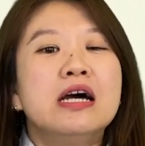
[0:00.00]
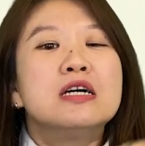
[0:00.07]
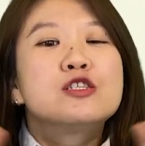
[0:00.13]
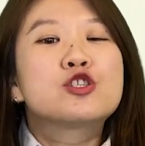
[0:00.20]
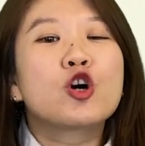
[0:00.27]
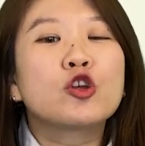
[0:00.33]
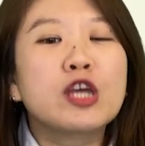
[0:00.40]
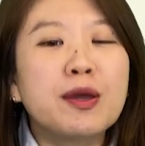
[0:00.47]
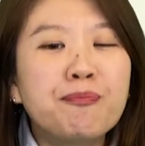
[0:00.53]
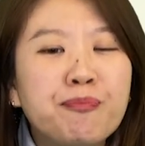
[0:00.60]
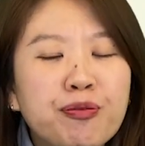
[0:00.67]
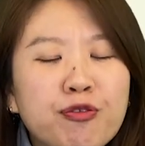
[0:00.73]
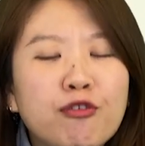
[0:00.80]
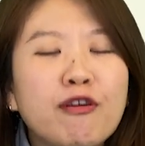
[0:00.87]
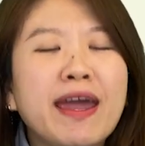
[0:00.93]
So they
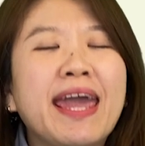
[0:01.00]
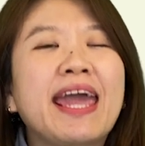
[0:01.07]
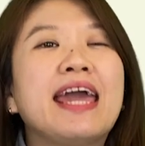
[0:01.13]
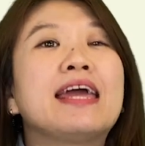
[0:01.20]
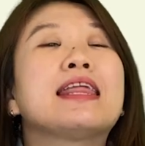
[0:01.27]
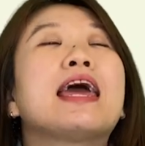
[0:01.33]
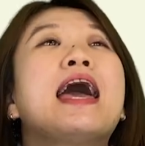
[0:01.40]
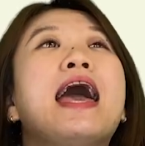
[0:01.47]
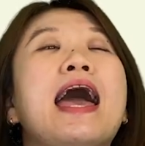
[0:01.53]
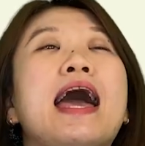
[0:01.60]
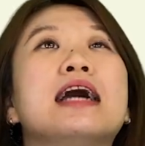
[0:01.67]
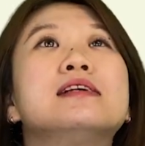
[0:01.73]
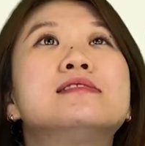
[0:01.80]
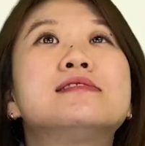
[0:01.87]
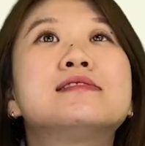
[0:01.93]
prayed
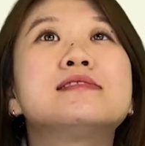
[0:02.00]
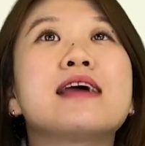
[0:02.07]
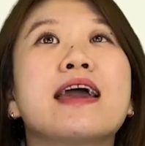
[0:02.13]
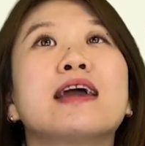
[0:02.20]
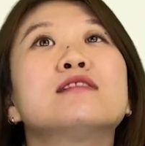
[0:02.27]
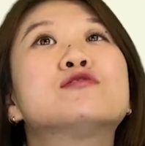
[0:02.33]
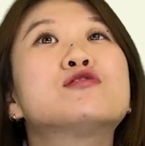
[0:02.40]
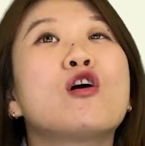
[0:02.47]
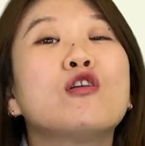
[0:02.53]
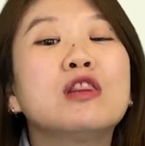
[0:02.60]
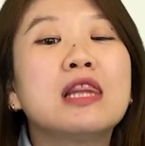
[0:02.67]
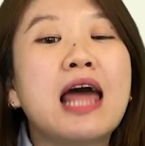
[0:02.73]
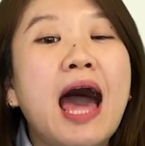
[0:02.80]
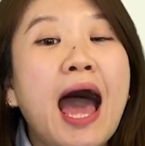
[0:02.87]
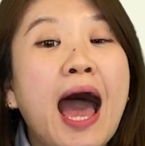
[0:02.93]
and sang so
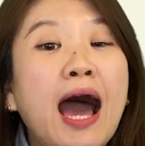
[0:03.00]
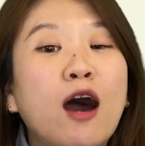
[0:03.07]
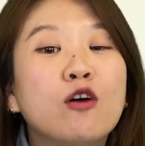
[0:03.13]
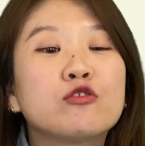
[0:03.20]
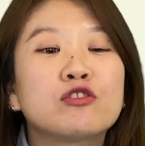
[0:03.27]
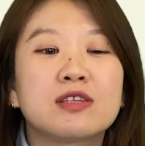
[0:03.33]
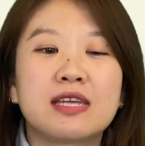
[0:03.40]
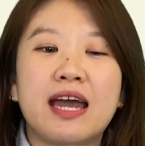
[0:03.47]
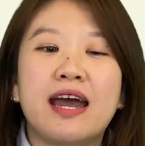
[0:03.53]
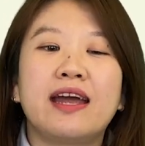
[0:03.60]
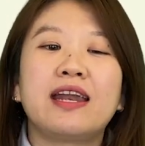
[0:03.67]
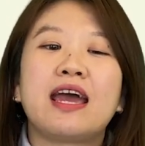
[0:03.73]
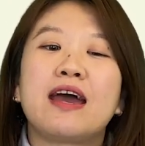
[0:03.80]
loud that